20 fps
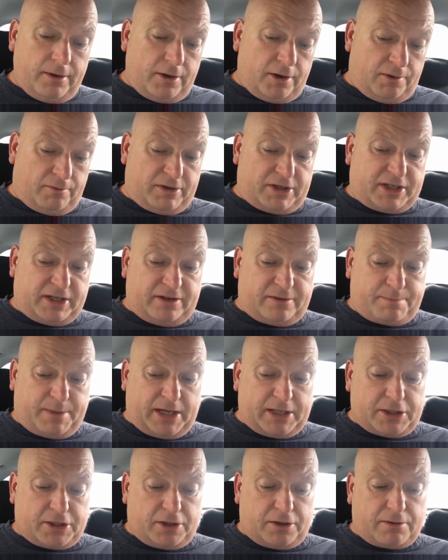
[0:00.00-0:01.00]
who receives
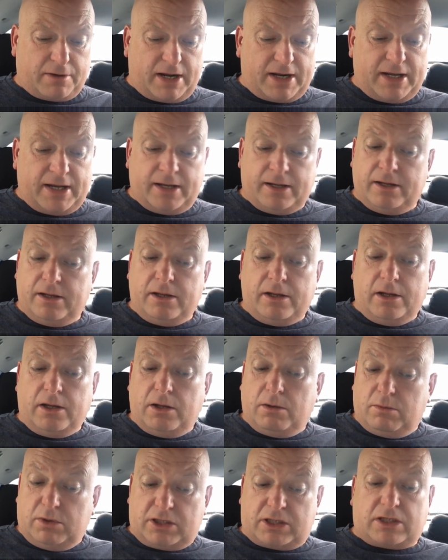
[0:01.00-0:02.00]
pension credit
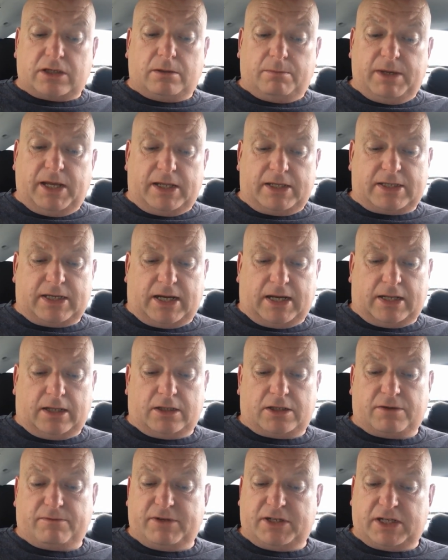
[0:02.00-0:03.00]
will still be
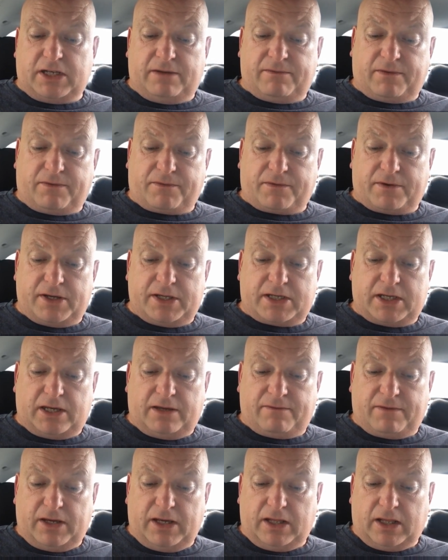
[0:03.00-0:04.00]
entitled to receive a free
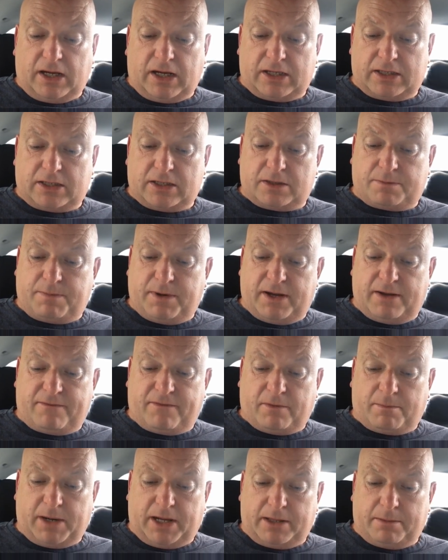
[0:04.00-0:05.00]
TV licence paid
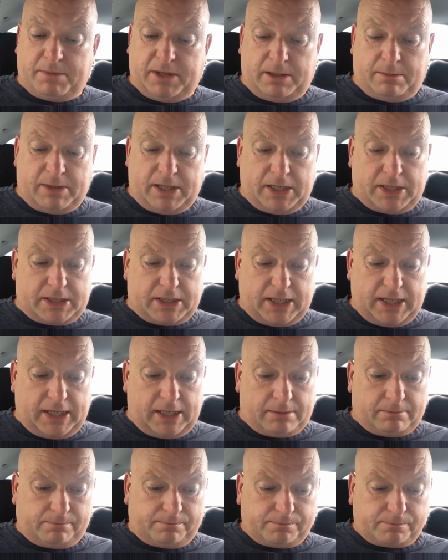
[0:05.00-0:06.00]
for by the
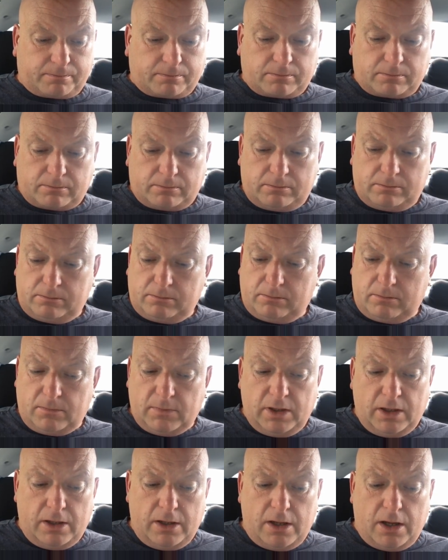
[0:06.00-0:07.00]
BBC.
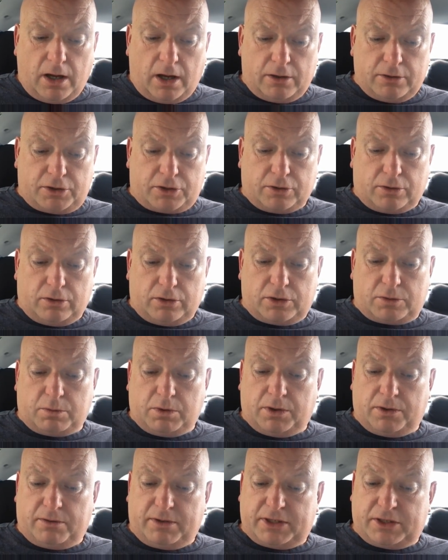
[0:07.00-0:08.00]
Households
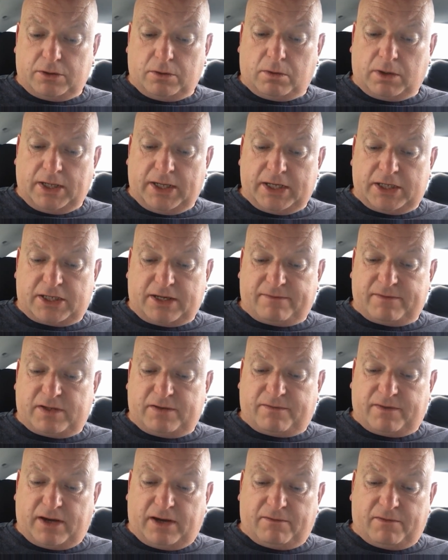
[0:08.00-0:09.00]
where there is no one aged
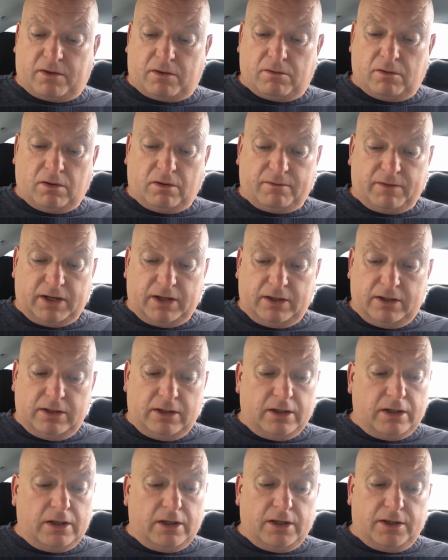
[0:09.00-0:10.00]
75 or over
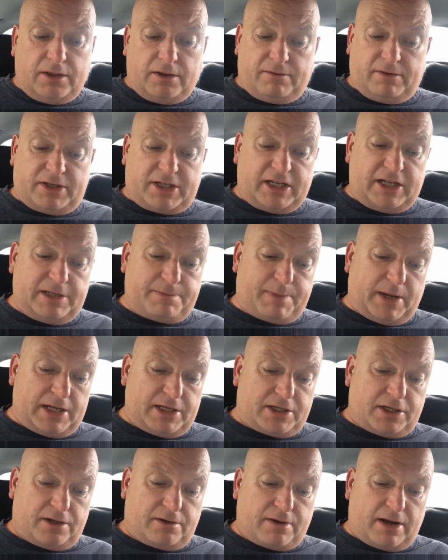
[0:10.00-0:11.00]
that receives
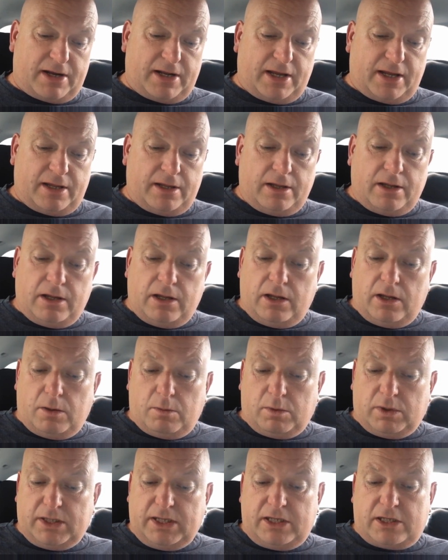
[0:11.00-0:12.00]
pension credit
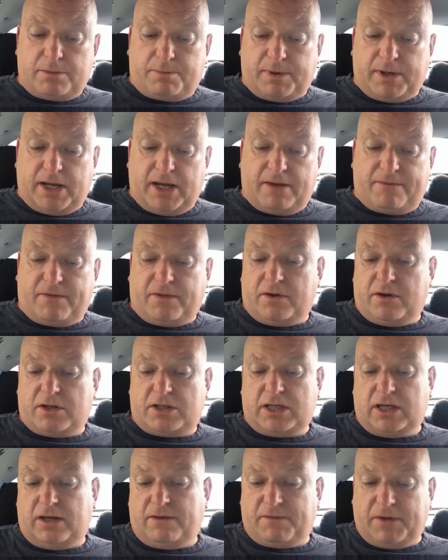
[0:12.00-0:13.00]
will need to pay for their
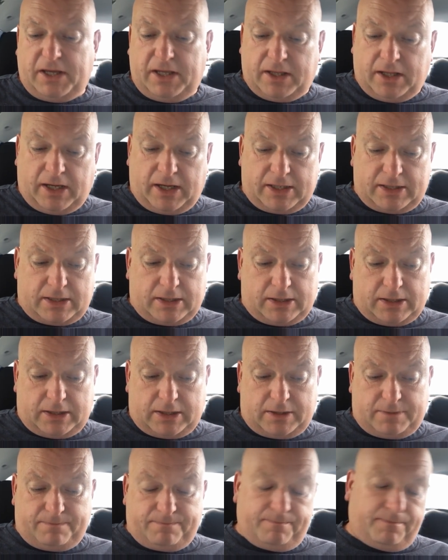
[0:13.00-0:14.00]
TV
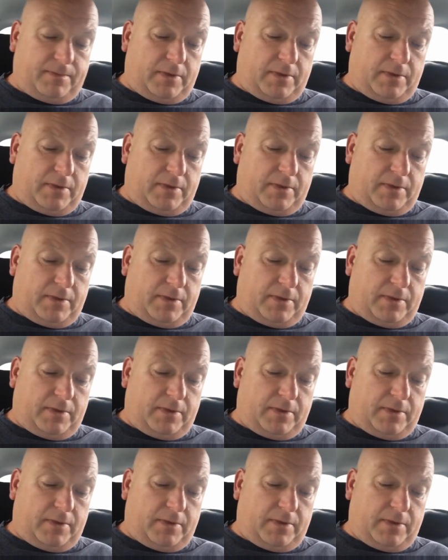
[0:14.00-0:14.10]
licence.